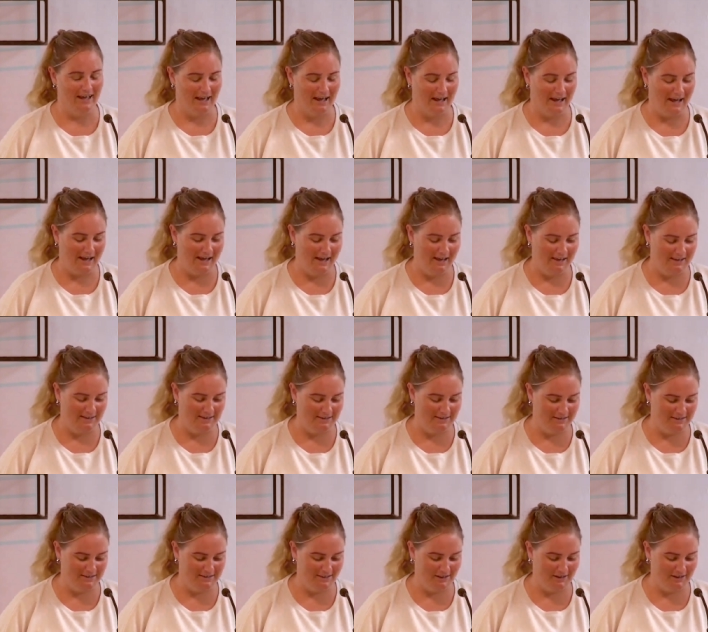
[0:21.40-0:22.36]

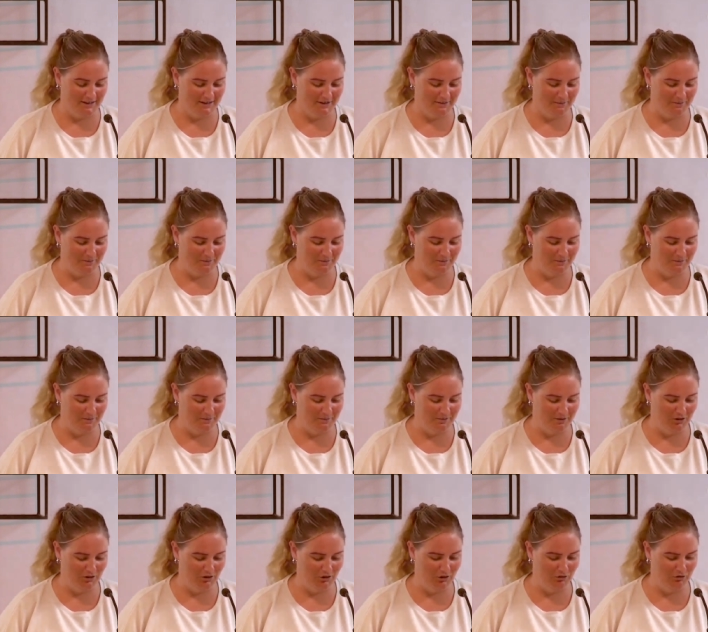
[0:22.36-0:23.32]
and um,
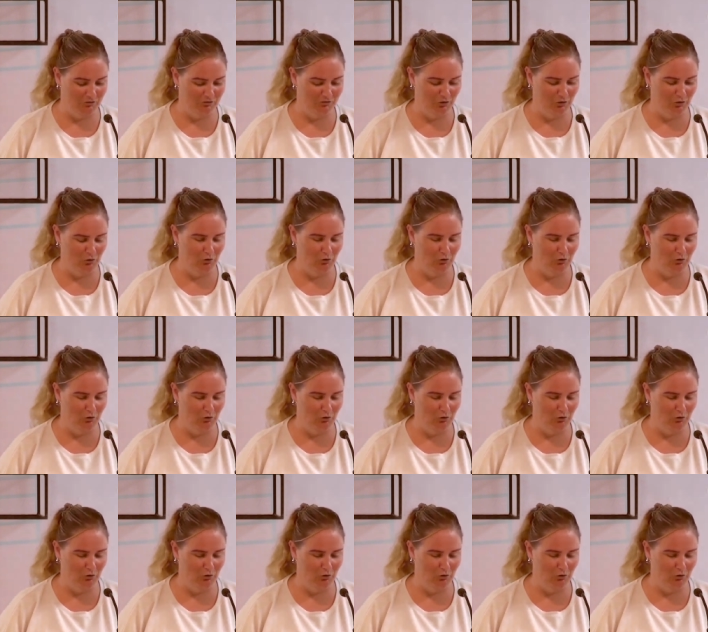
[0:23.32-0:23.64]
you've